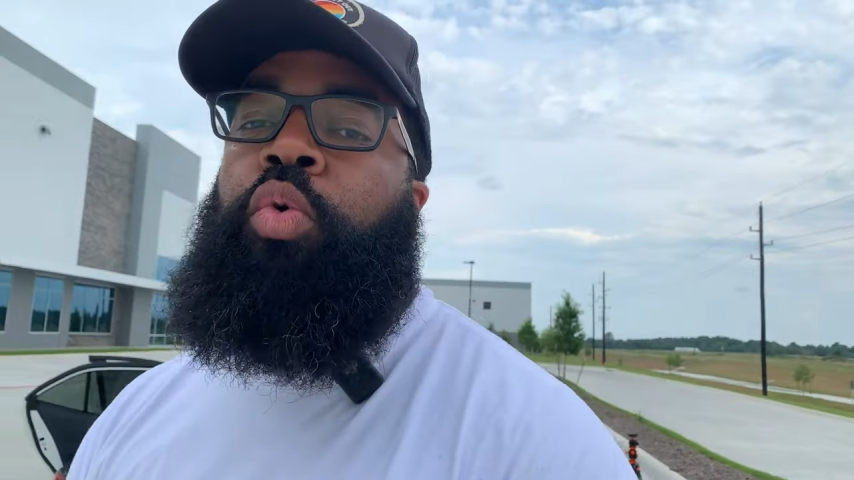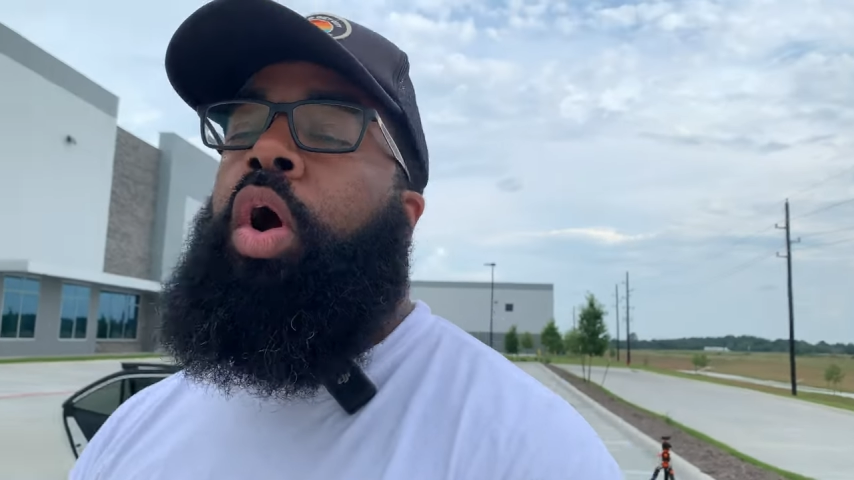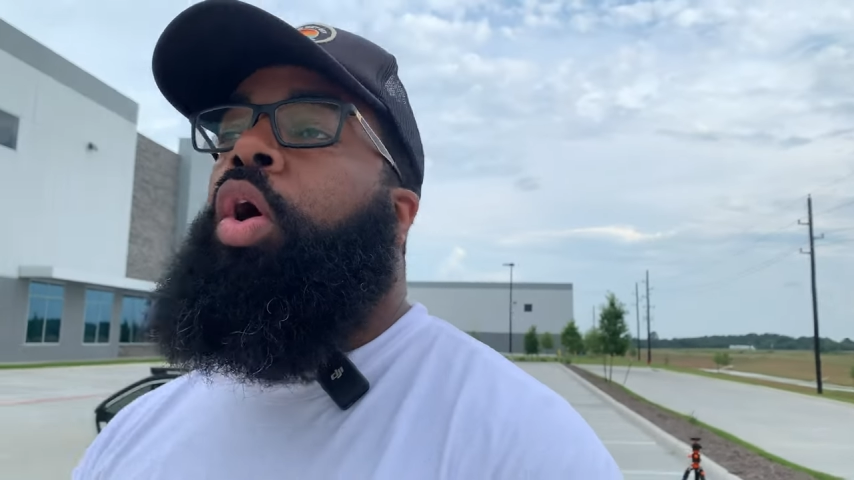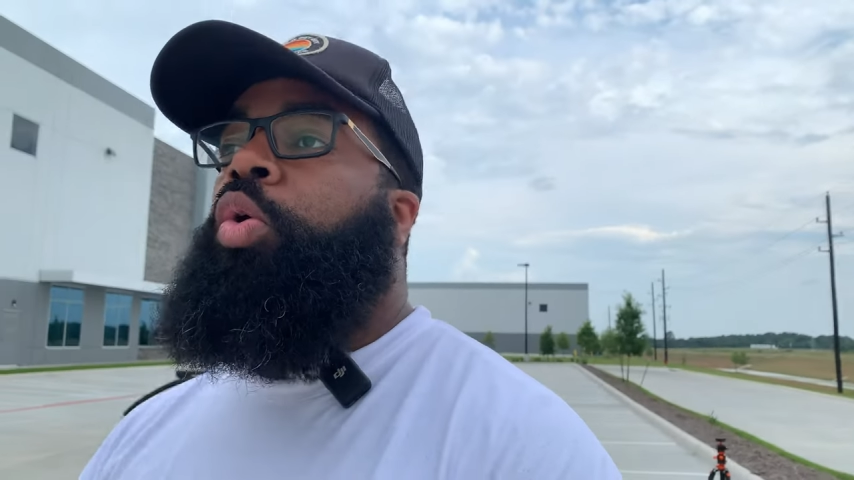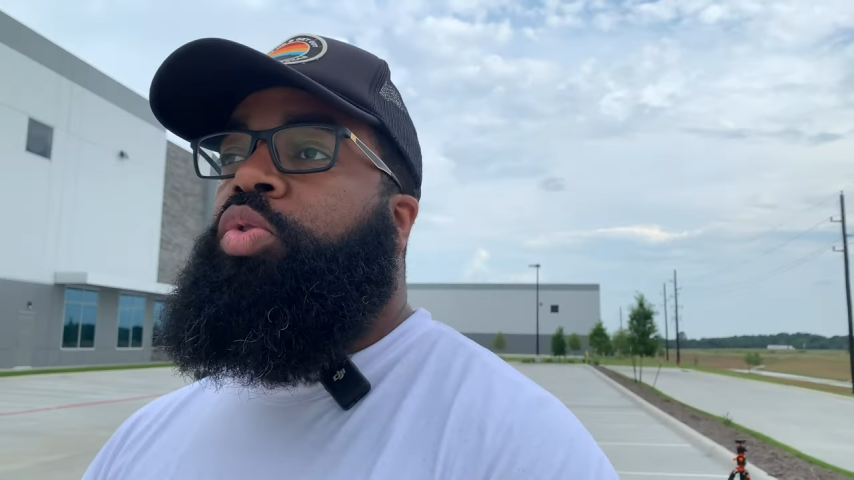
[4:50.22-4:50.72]

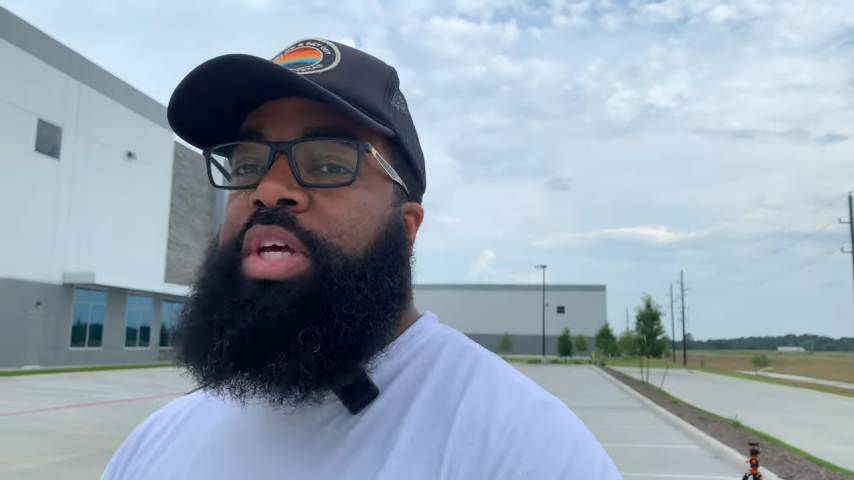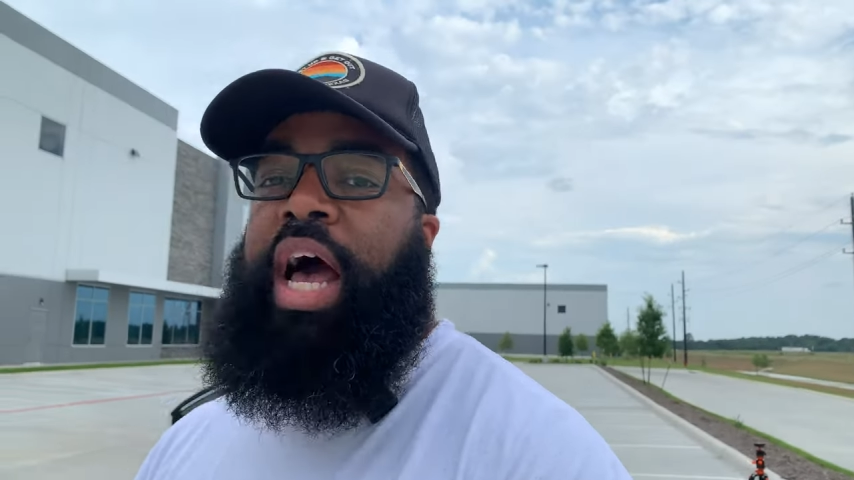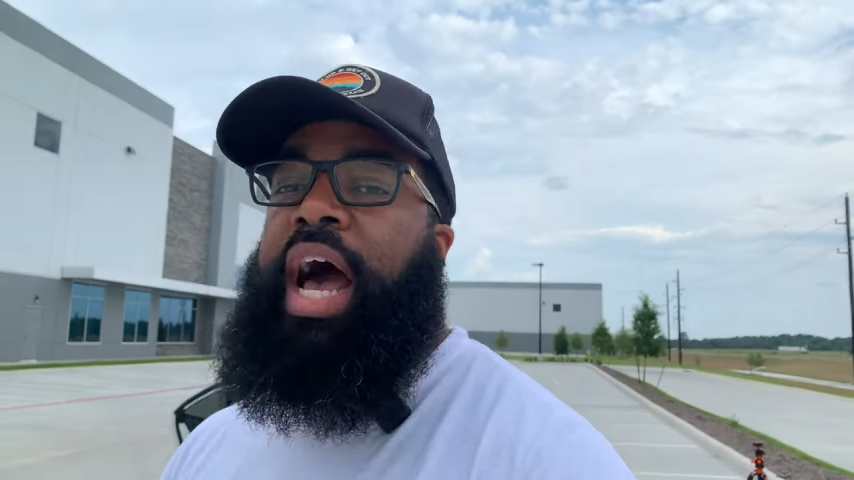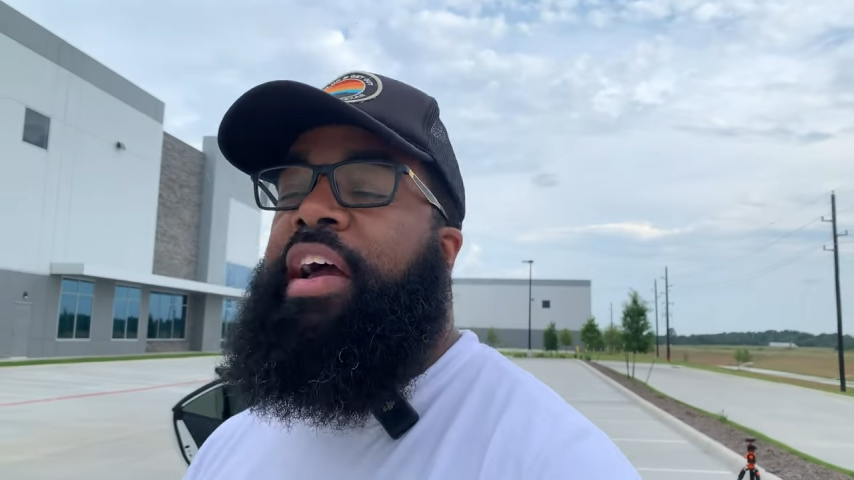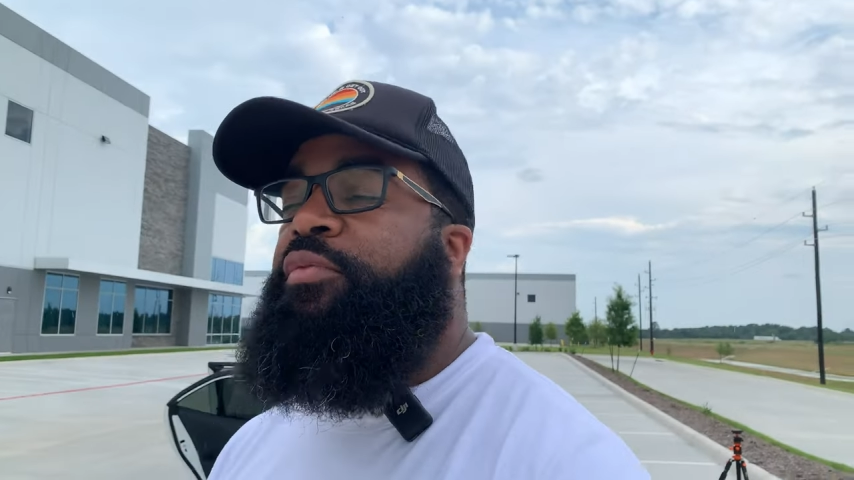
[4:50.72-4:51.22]
roads.
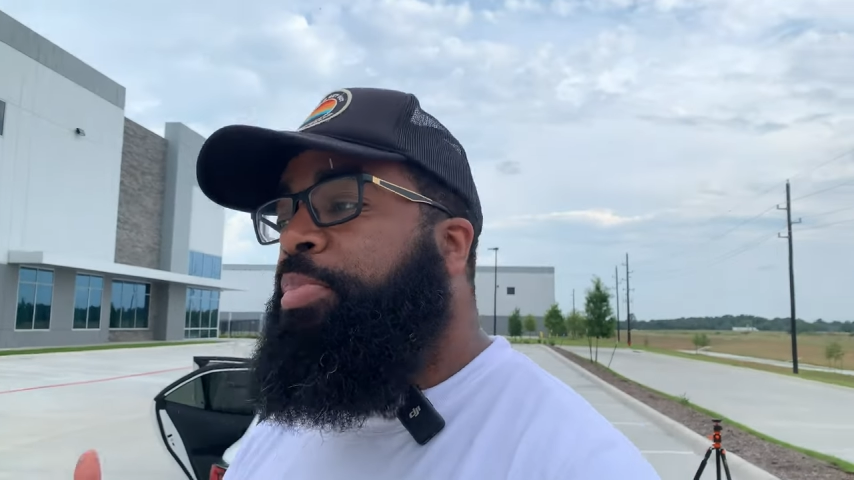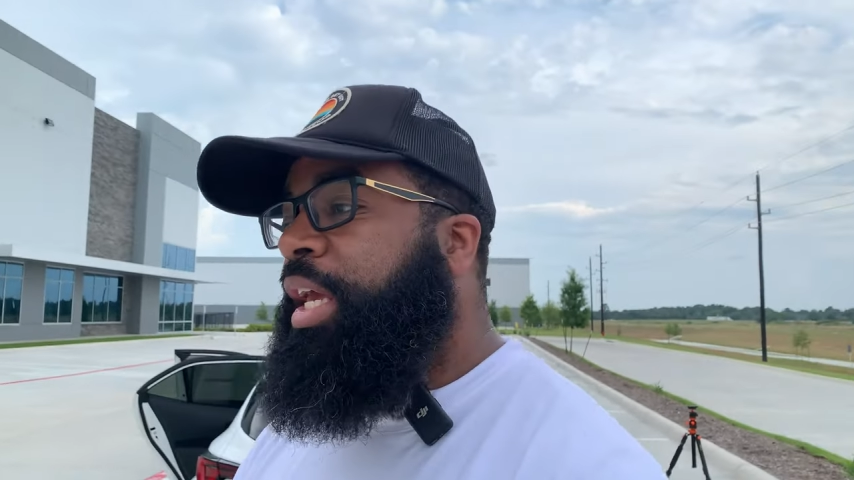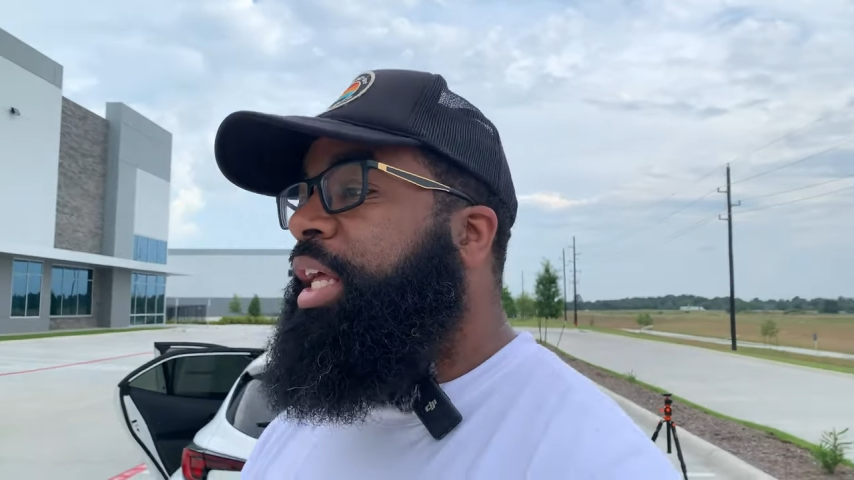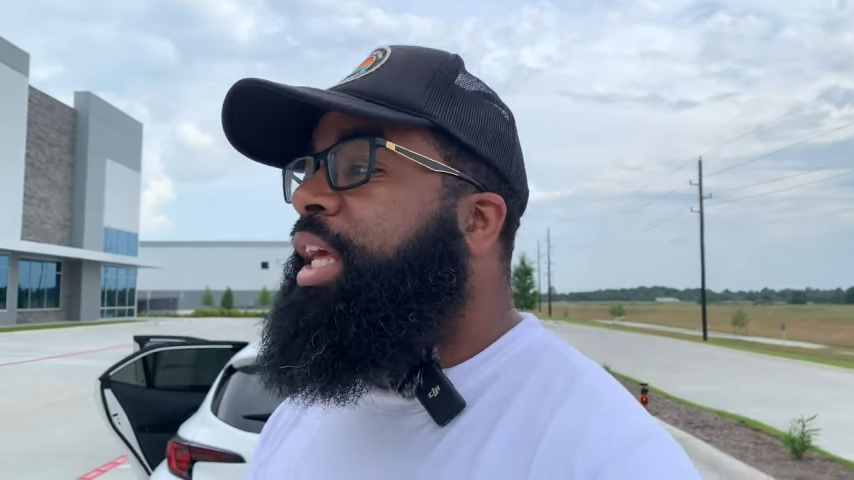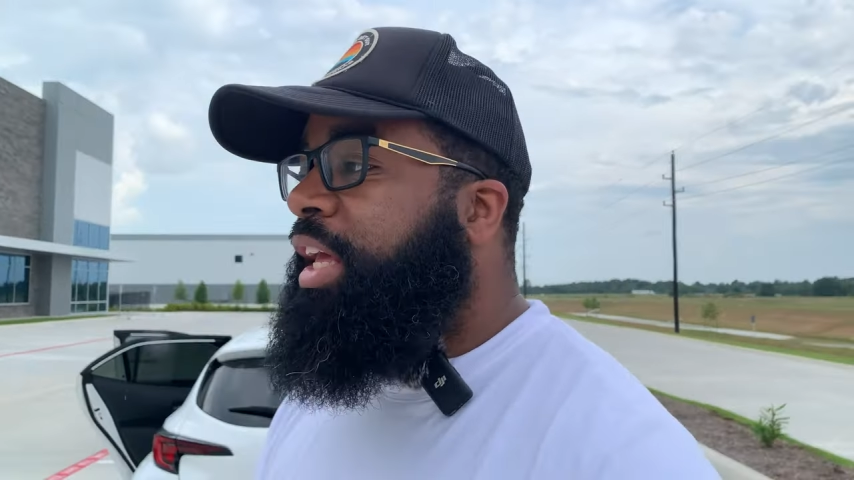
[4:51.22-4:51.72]
I've
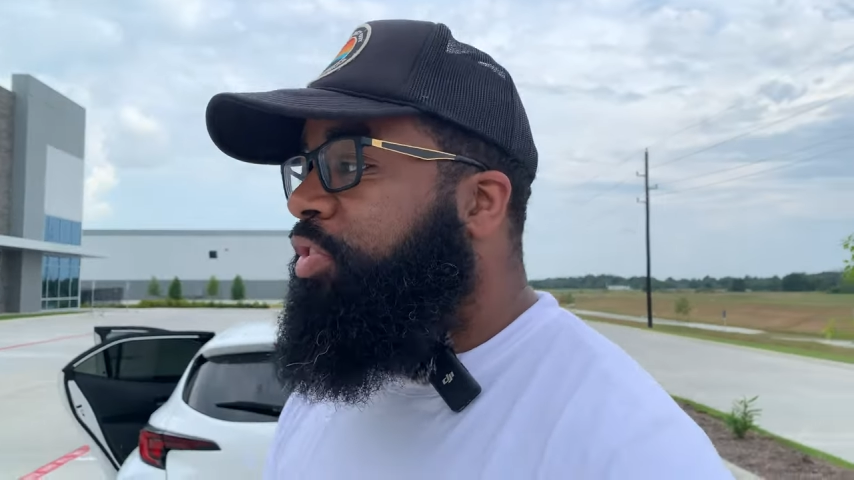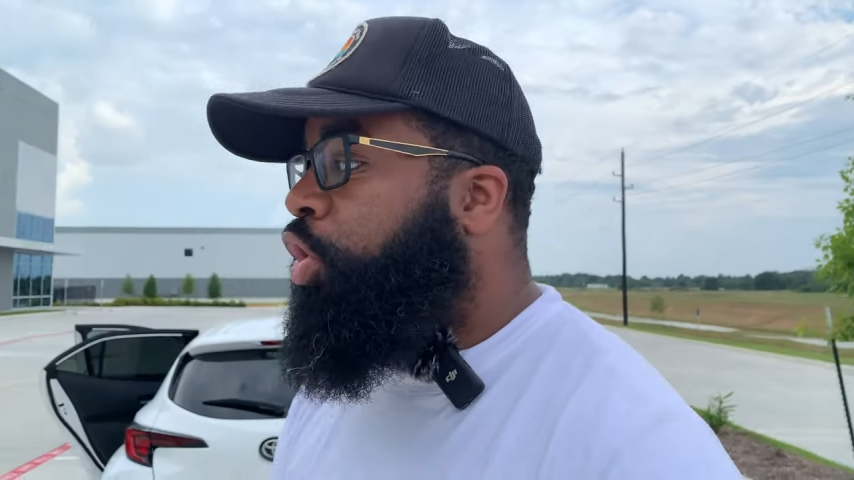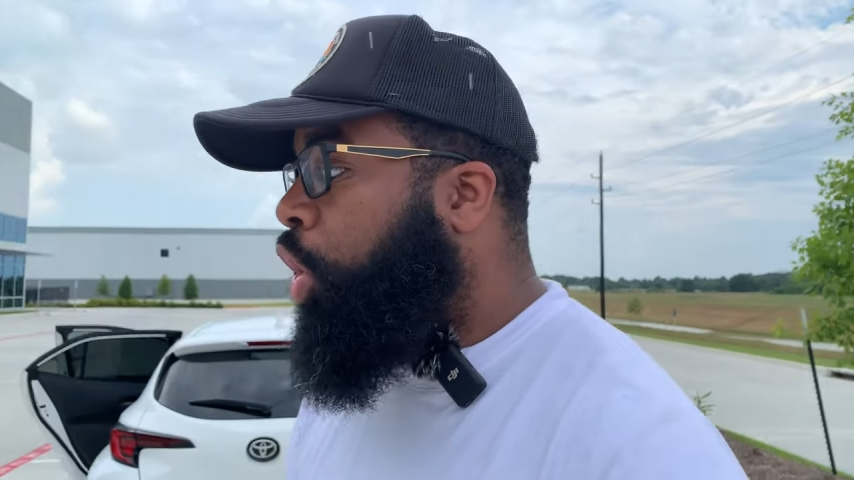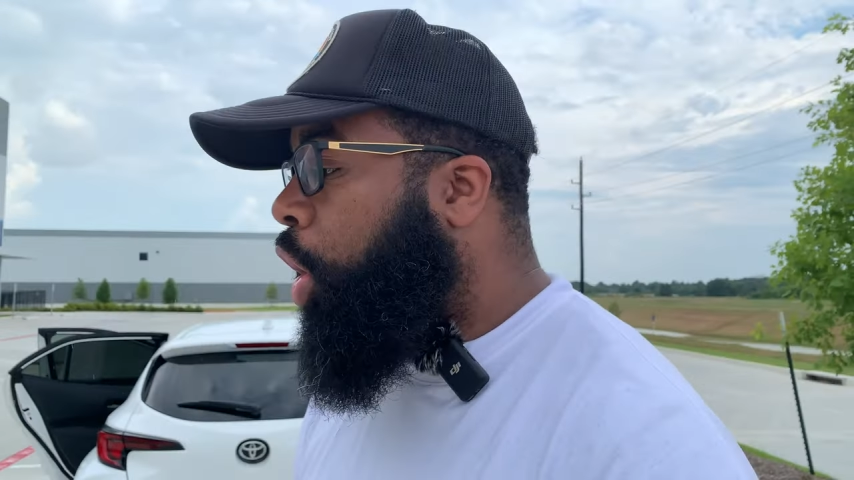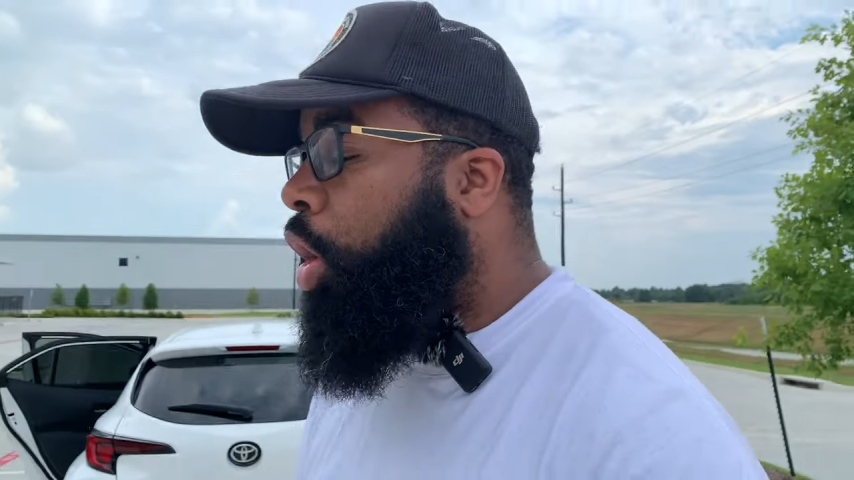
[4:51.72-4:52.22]
been in the
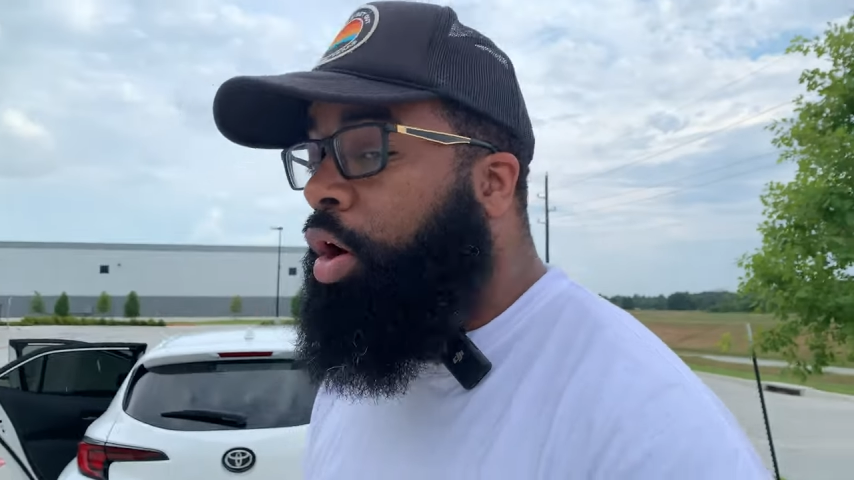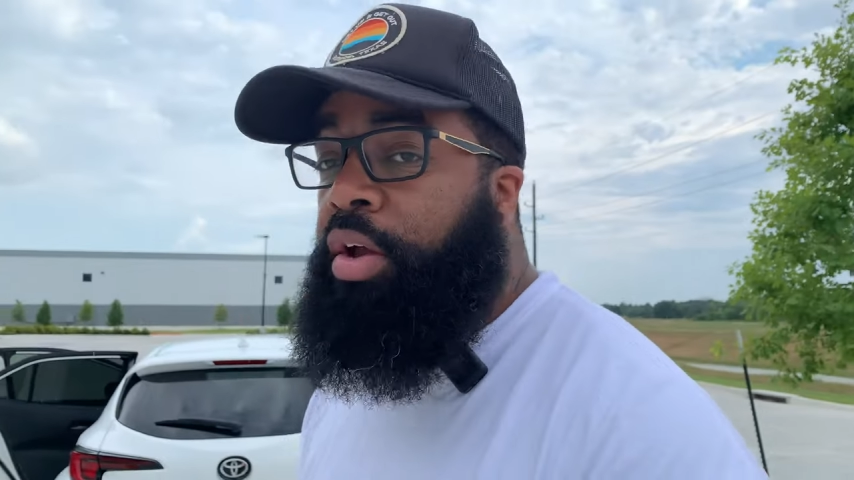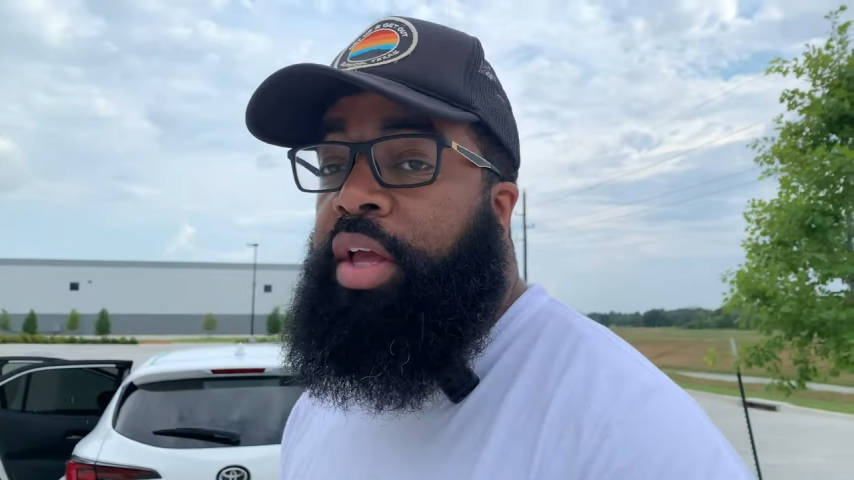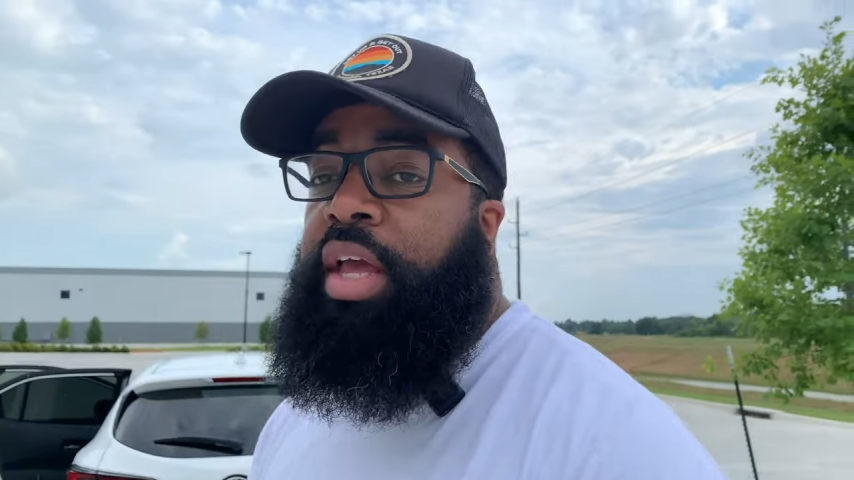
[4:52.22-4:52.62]
car